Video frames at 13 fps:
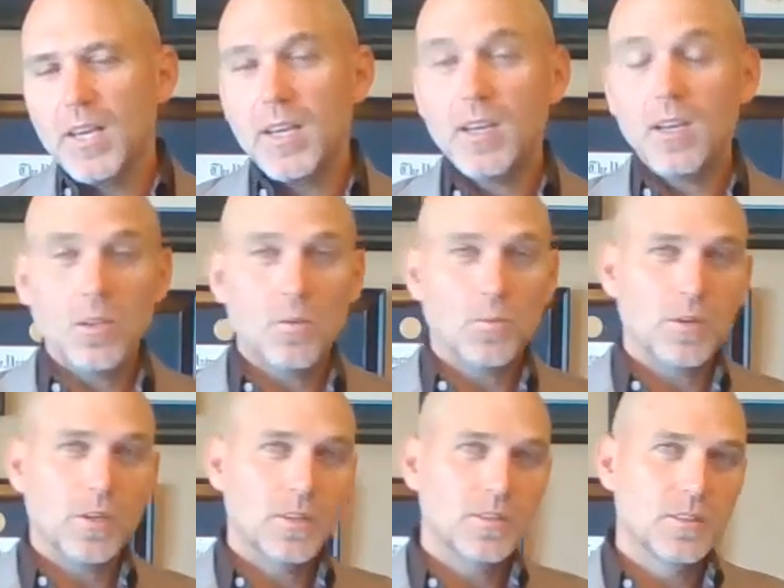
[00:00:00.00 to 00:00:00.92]
In other
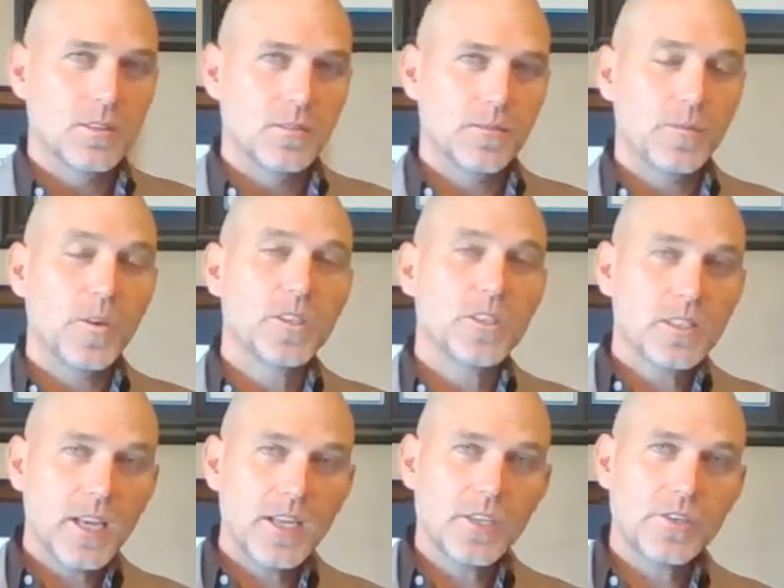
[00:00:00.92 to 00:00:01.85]
words, for
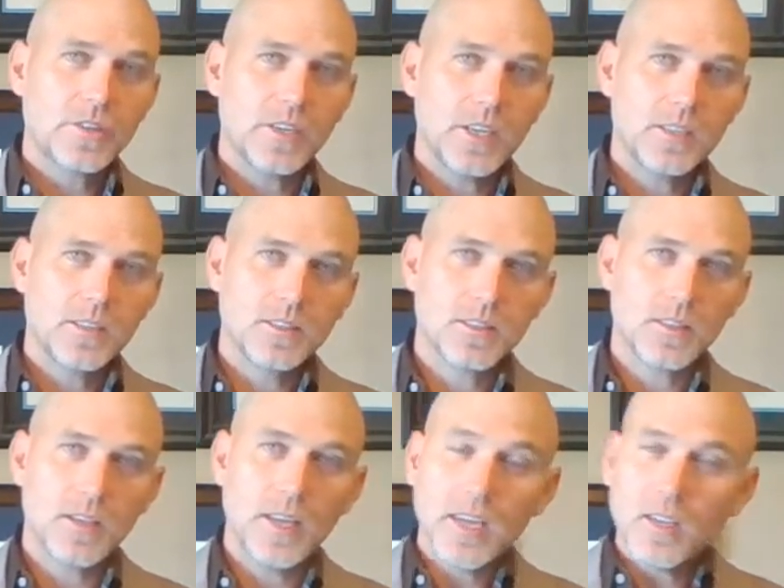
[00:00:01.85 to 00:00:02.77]

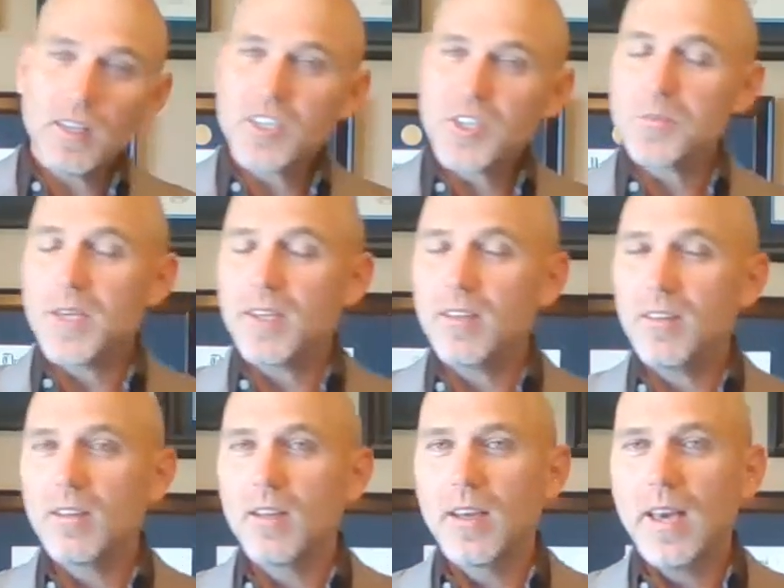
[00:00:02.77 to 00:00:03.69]
centuries,
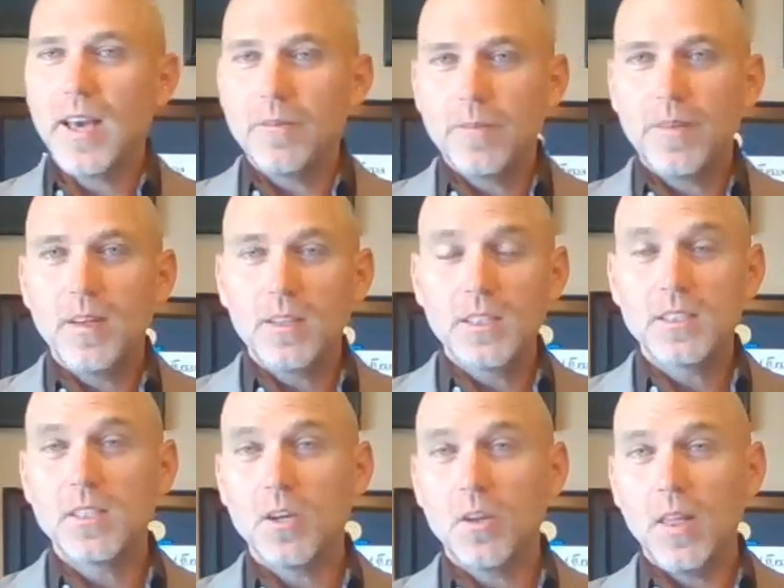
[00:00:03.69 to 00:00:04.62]
Englishmen had felt
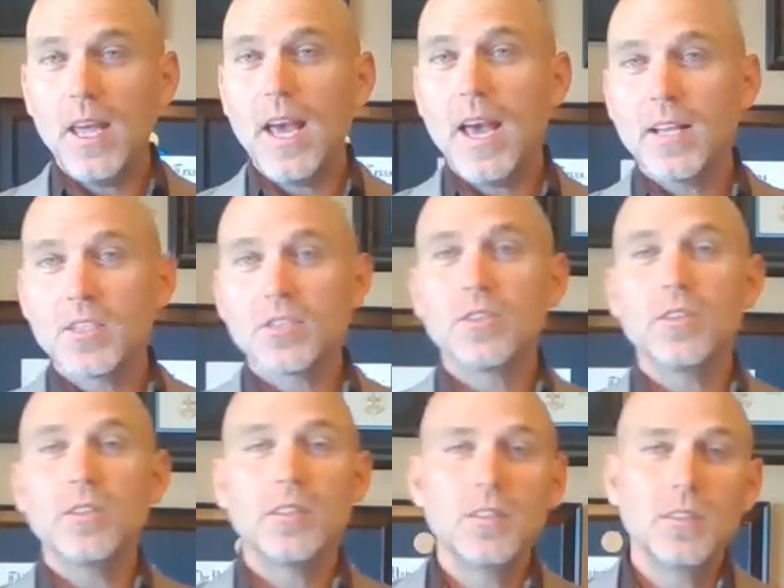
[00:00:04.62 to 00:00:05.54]
as though they had
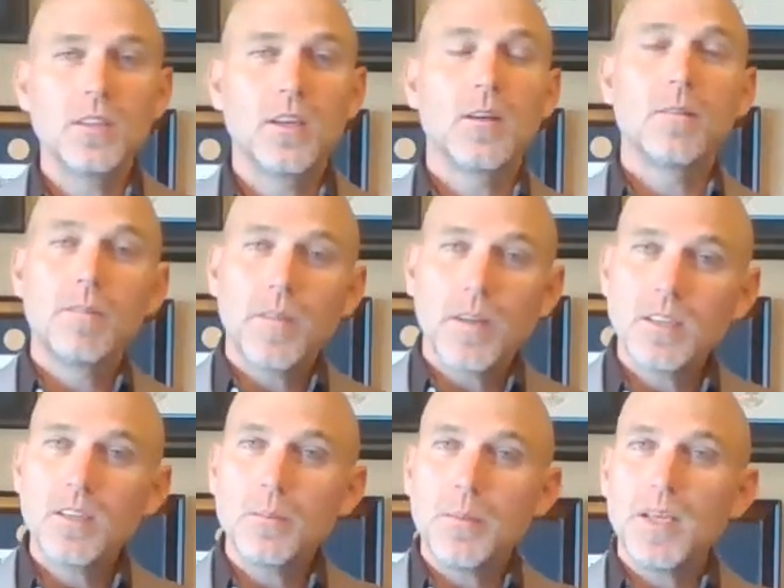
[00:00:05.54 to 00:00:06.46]
certain
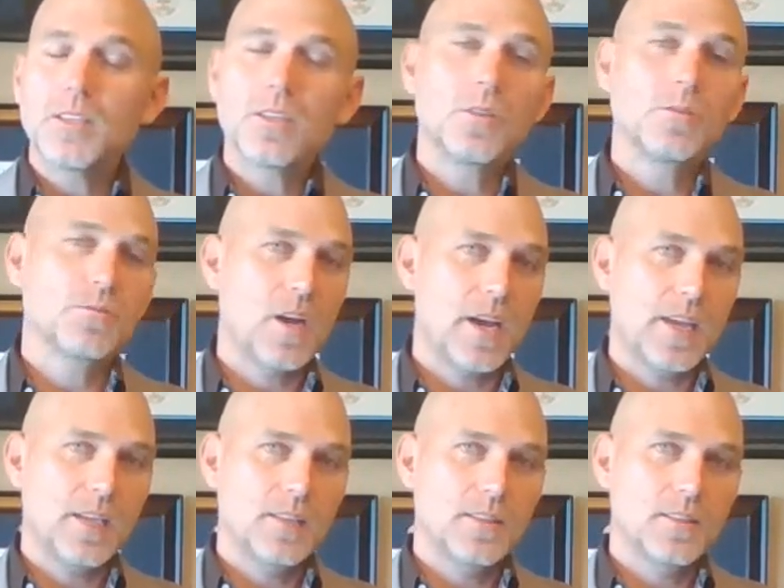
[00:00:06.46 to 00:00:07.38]
fundamental
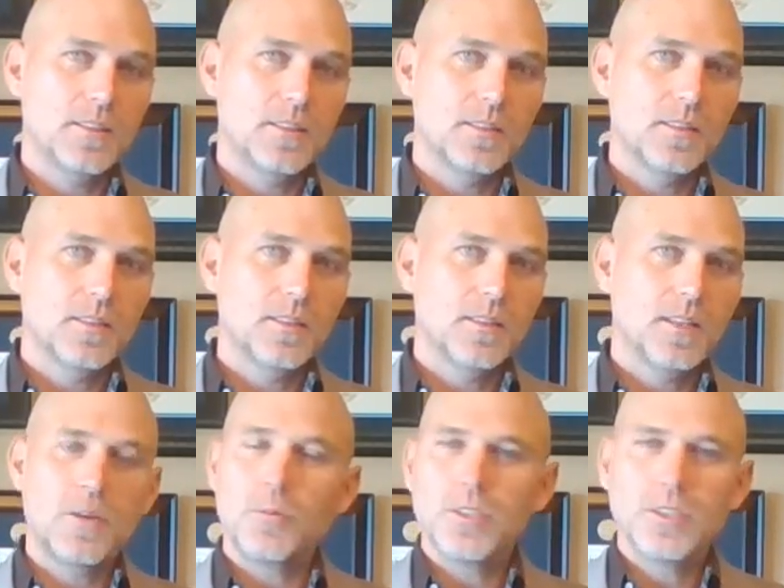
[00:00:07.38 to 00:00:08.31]
rights
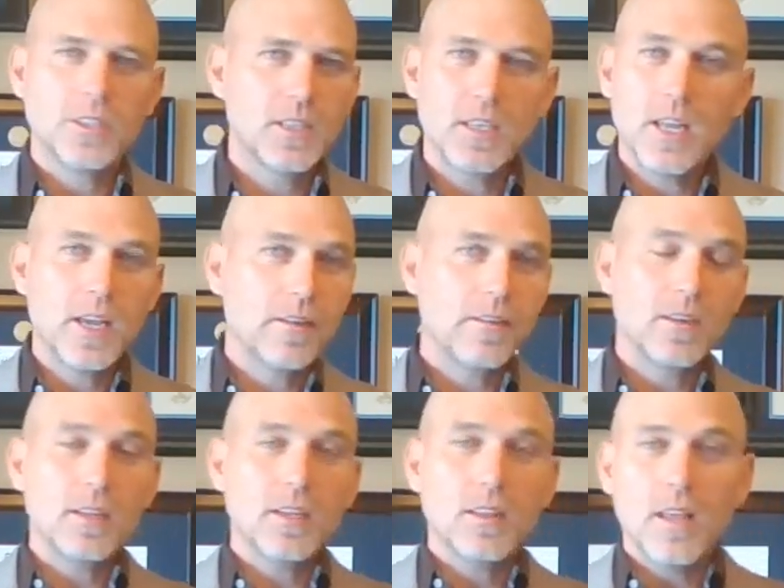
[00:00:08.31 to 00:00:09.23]
that were just
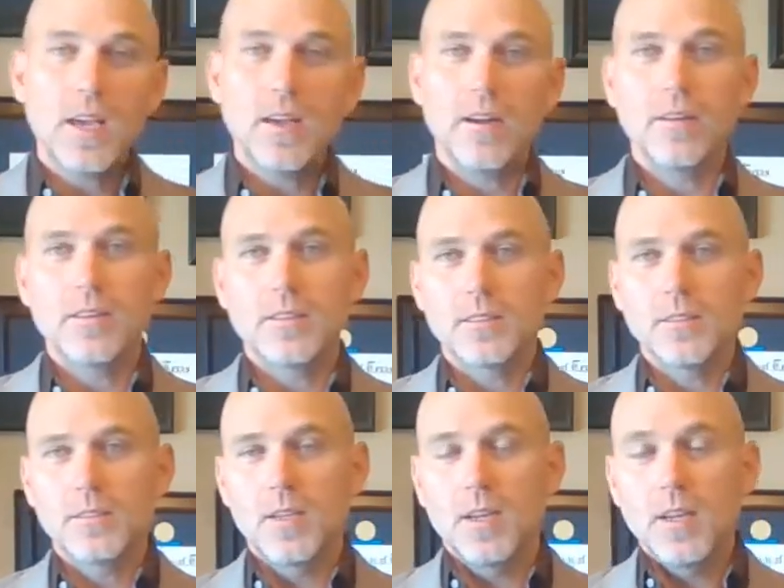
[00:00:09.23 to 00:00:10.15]
inherently
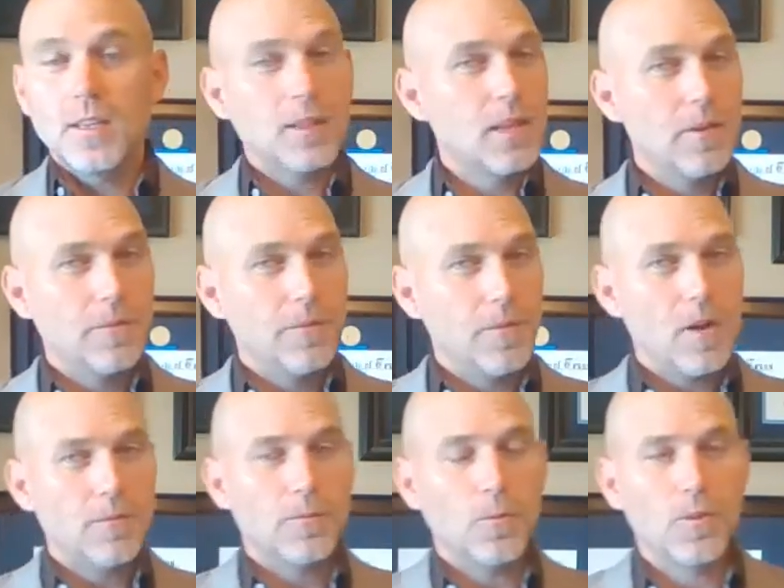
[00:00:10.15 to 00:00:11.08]
theirs, that they
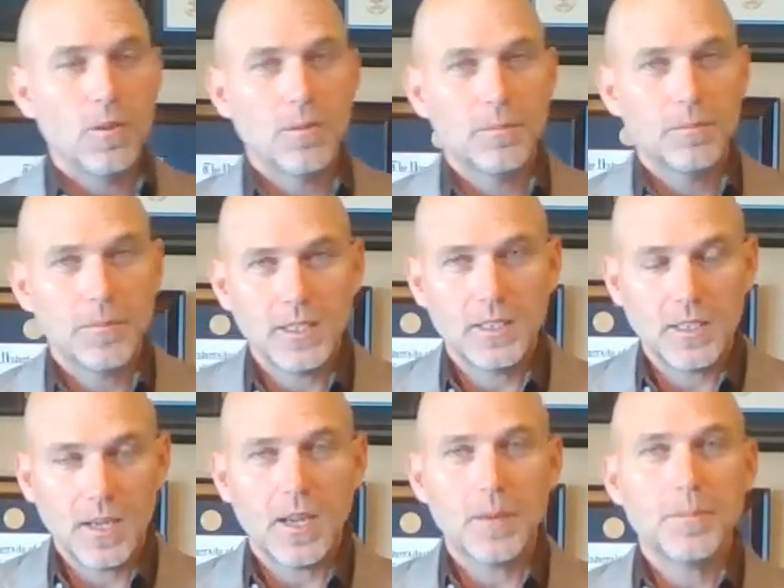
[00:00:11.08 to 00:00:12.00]
fought for many
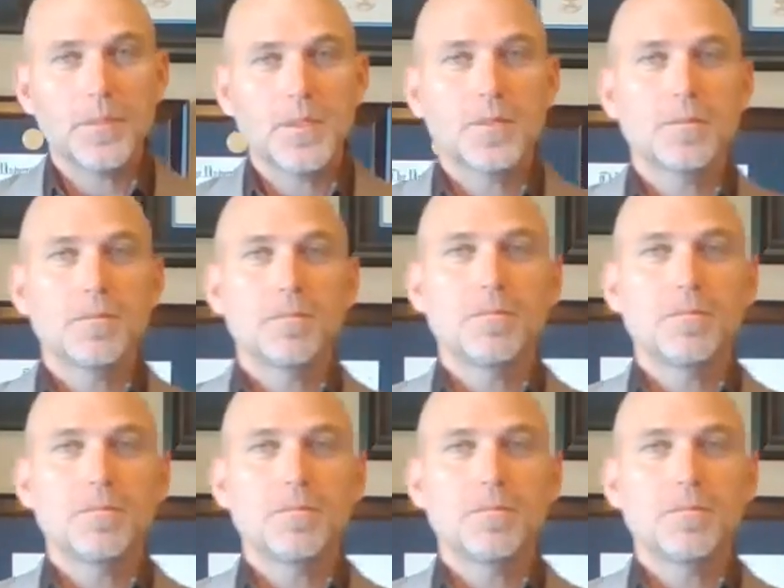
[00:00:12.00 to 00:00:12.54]
times.